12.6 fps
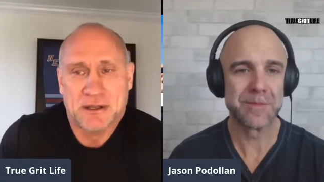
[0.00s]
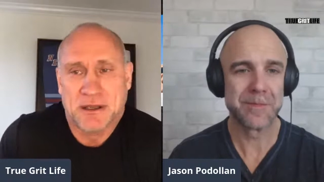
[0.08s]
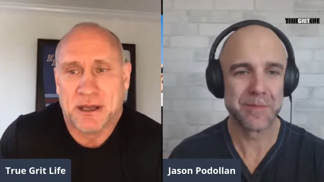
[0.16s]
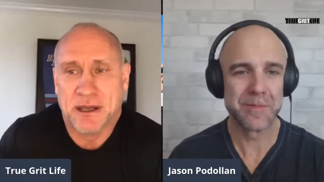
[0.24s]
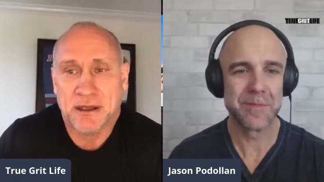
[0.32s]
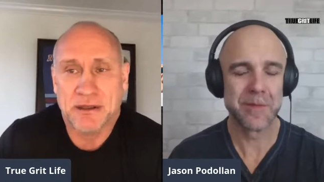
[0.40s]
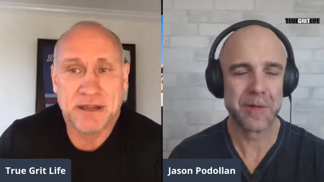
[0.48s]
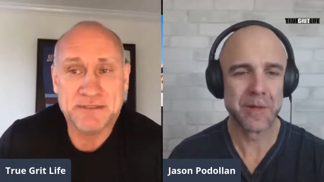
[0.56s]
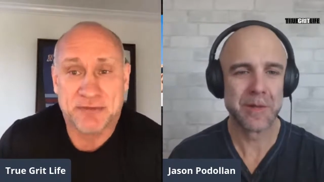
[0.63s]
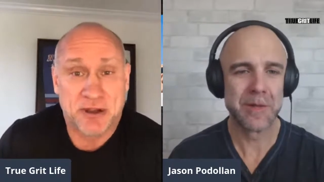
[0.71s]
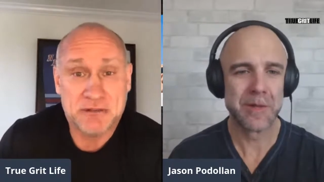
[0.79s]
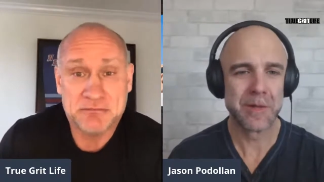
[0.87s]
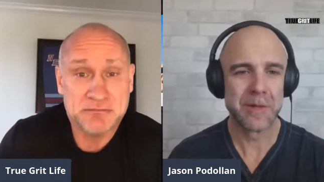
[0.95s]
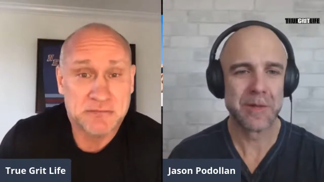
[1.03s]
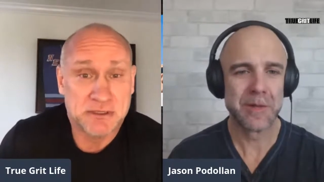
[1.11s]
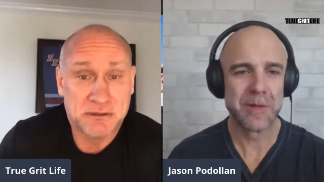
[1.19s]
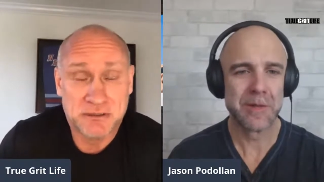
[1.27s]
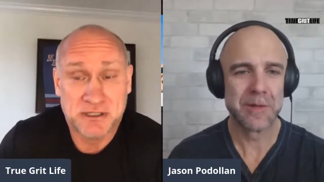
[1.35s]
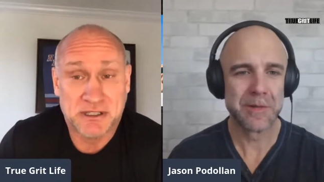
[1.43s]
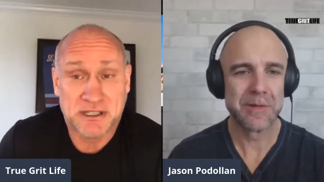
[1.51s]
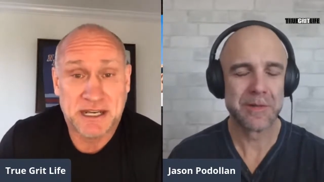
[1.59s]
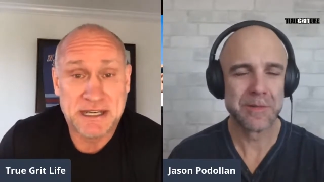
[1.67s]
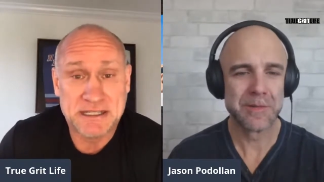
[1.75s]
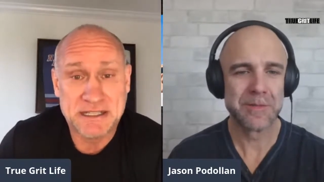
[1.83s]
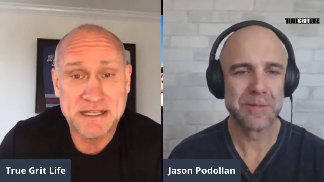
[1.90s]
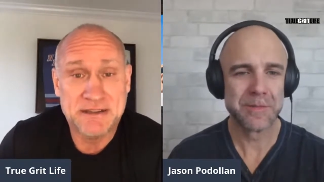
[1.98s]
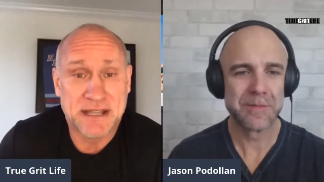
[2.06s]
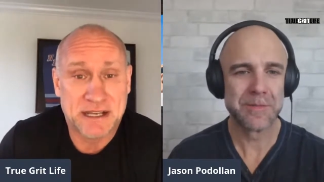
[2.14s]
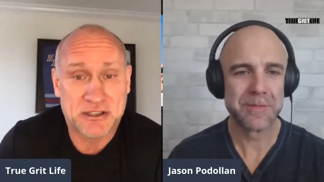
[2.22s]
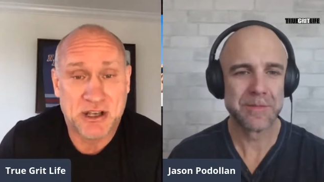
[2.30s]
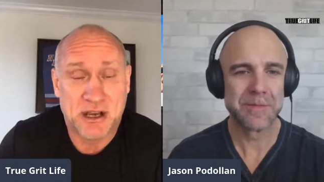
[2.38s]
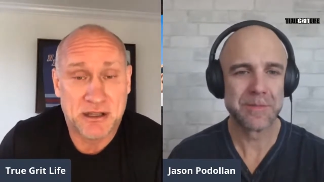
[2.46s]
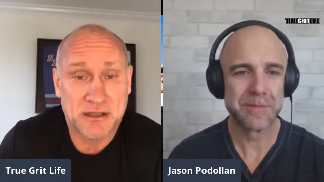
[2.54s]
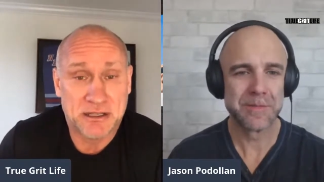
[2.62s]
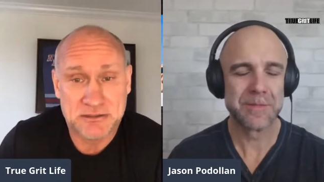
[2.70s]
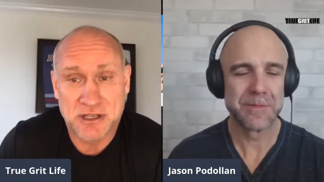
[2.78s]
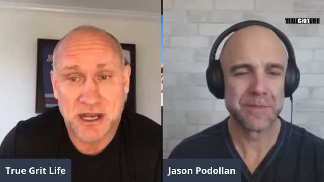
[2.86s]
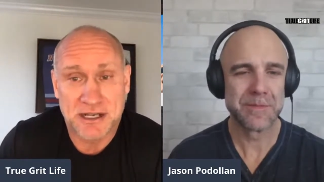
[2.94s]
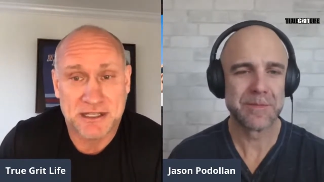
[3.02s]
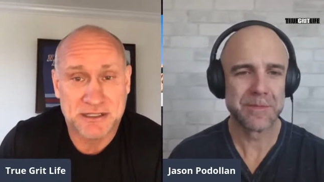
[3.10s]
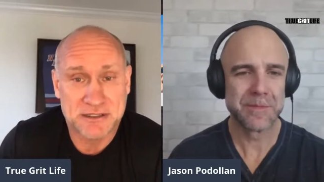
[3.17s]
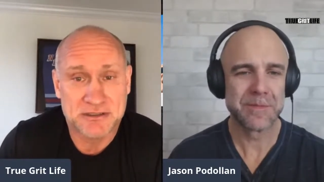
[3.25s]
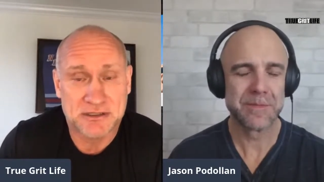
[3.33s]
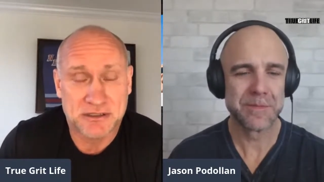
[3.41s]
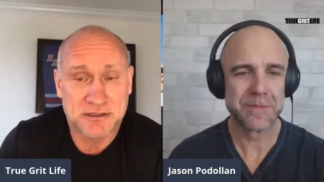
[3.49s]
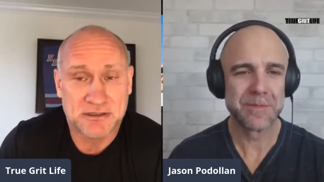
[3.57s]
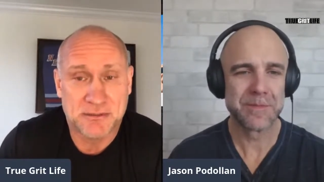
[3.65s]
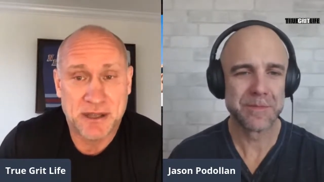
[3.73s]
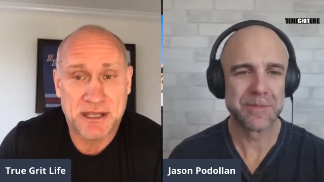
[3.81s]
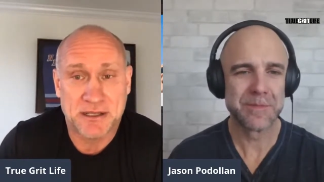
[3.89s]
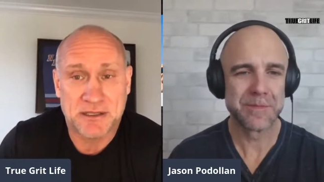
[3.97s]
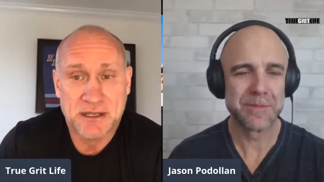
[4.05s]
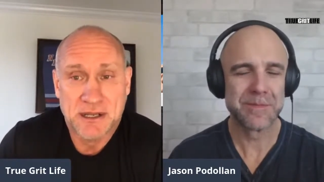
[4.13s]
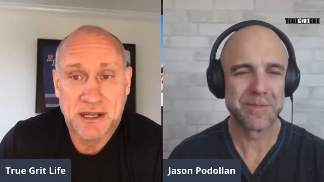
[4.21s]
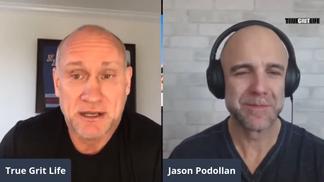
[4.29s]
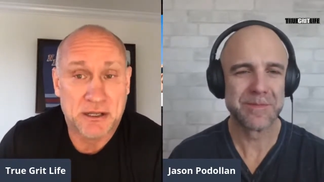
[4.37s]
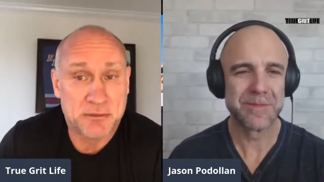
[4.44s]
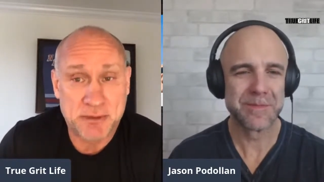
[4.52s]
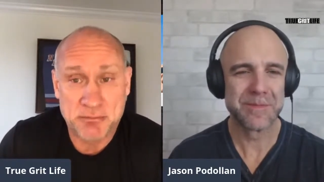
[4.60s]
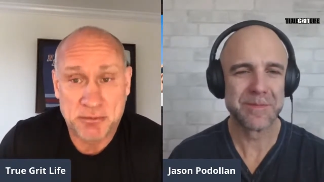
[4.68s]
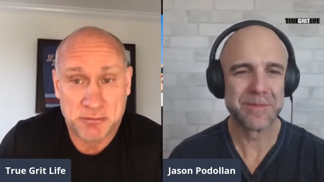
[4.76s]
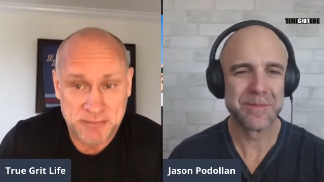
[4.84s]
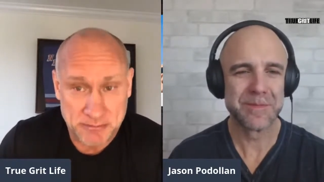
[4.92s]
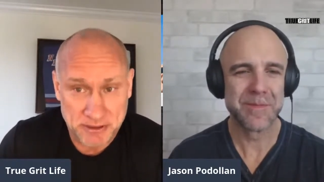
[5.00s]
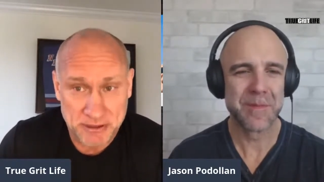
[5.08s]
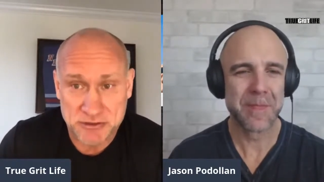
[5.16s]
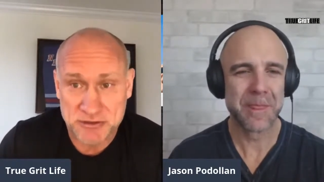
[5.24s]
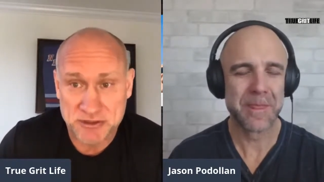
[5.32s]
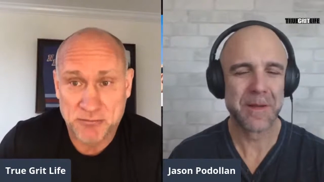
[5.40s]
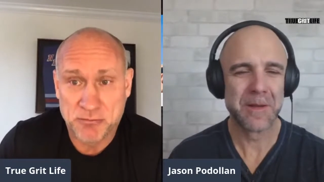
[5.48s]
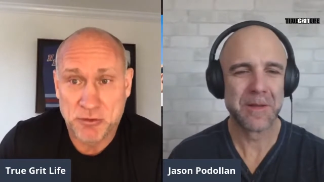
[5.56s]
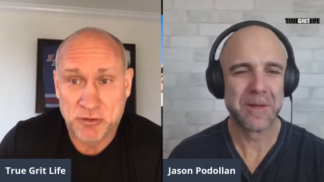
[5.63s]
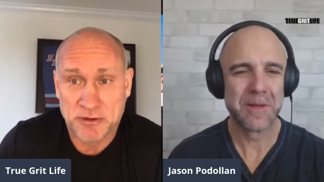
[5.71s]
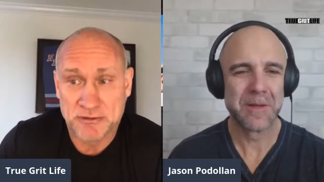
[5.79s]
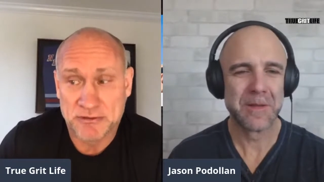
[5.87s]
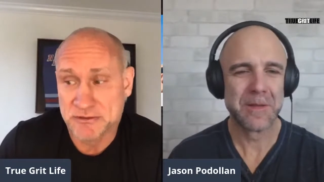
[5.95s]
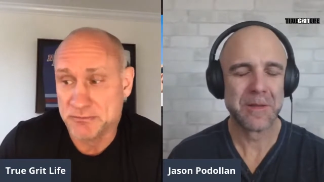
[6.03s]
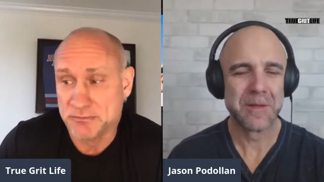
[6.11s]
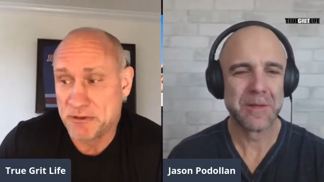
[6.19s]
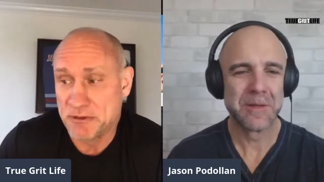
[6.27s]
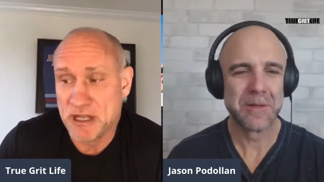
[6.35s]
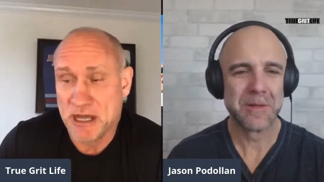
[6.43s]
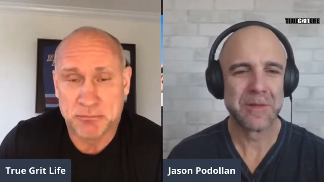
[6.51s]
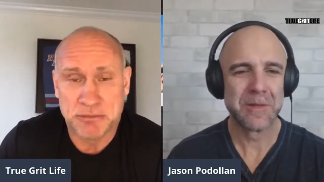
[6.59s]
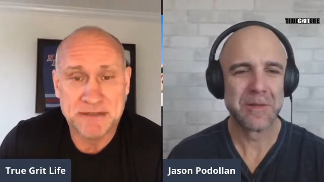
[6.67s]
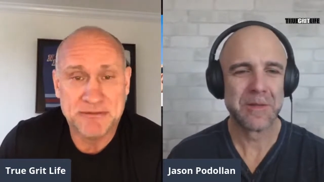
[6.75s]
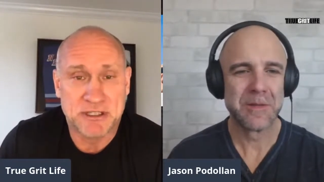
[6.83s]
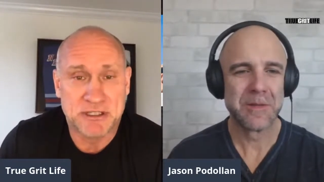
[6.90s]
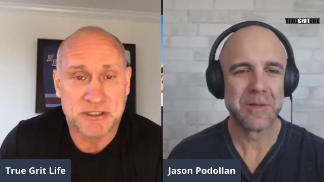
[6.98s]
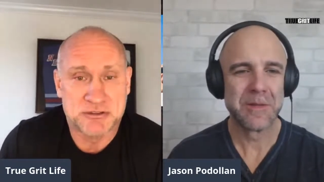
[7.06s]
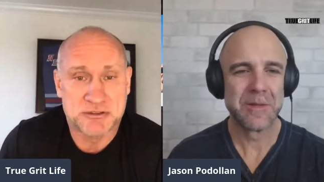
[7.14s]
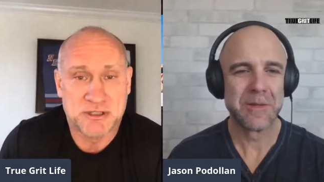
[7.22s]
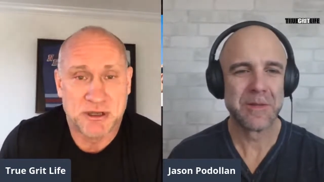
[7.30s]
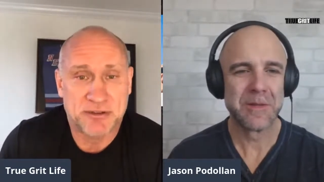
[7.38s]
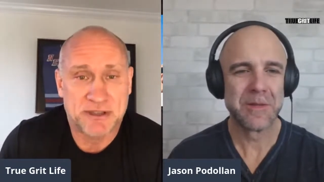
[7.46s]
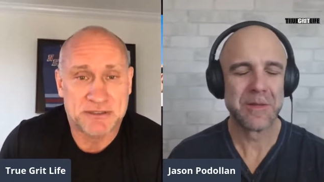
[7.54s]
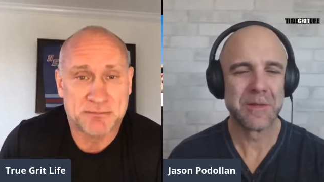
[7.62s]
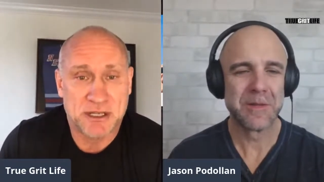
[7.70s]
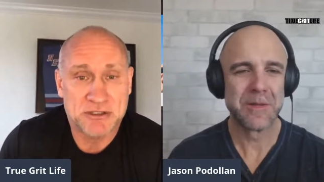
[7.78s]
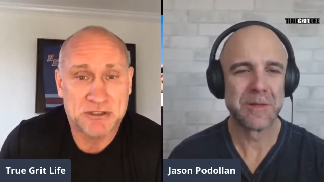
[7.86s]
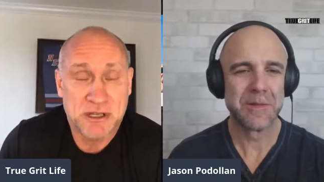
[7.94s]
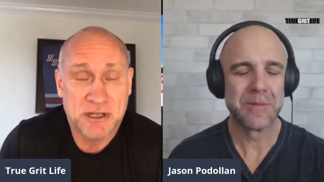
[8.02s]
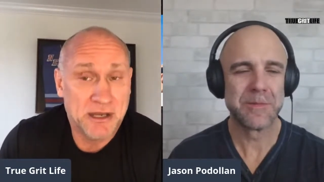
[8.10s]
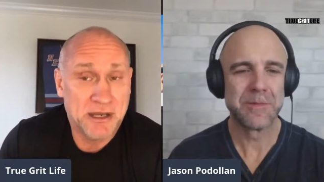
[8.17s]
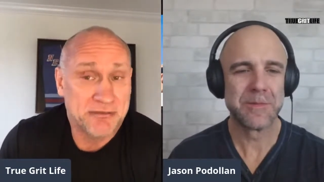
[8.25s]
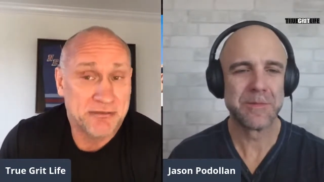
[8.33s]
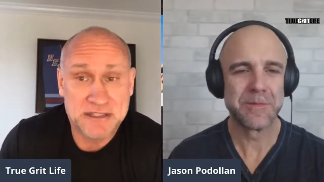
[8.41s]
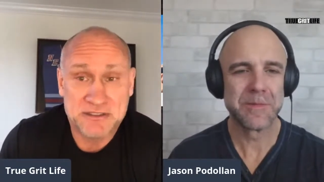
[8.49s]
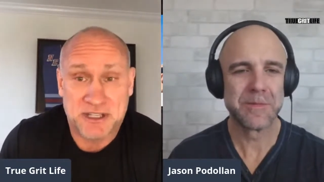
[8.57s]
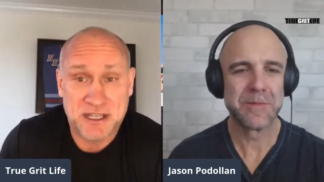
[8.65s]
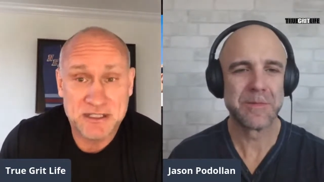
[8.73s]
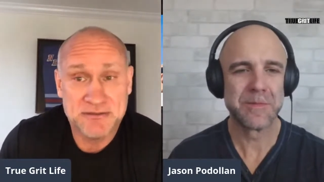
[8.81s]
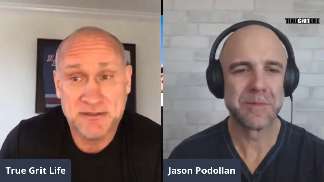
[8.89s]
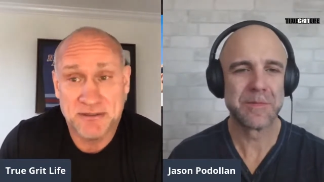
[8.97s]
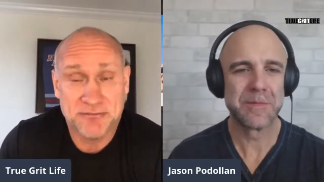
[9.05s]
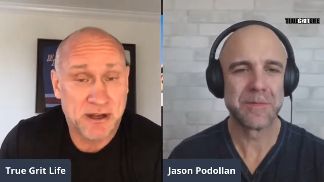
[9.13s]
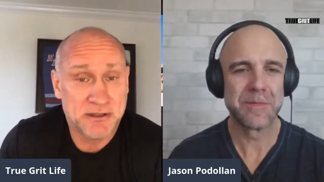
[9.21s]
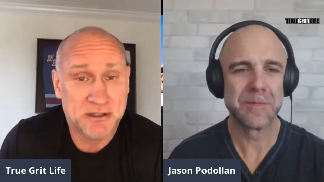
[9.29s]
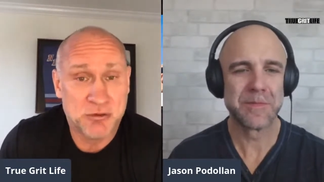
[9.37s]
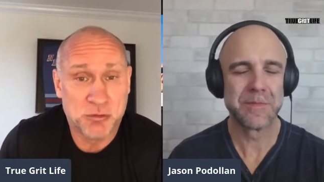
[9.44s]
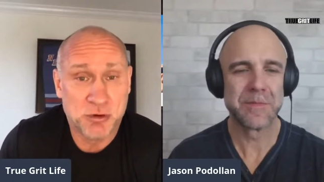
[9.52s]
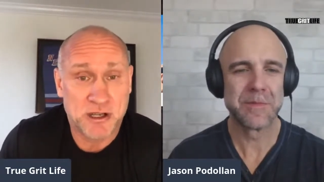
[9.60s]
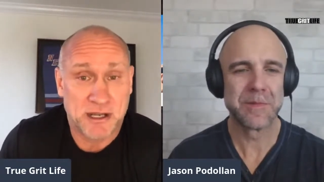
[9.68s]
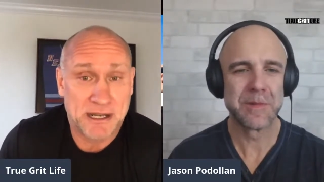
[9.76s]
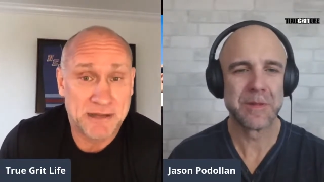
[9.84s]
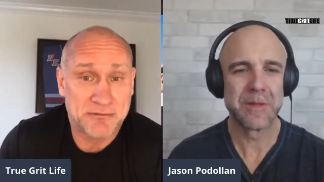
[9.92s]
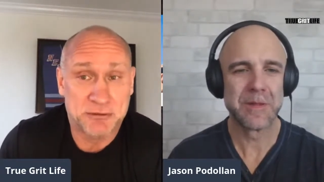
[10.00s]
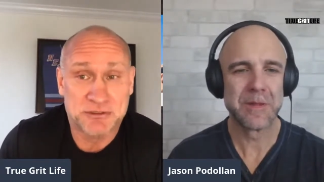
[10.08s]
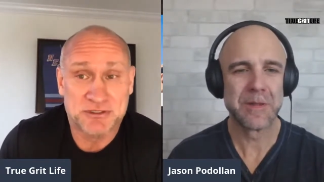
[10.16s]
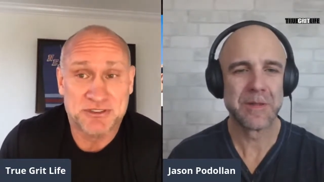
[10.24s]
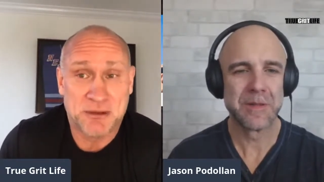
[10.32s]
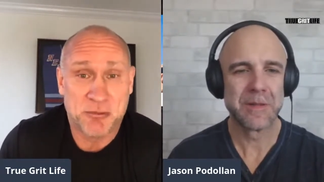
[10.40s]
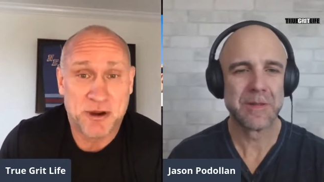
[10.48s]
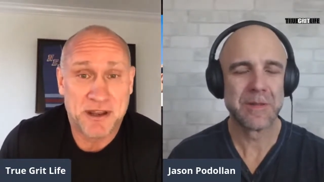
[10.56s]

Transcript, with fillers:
Speaker 1: Uh, and that's fine. You, you kind of need that uh, that cockiness to to make it. And other people, maybe like yourself, more or is maybe not believing in yourself as much. And if that's the case, then find a new workout. I view it the same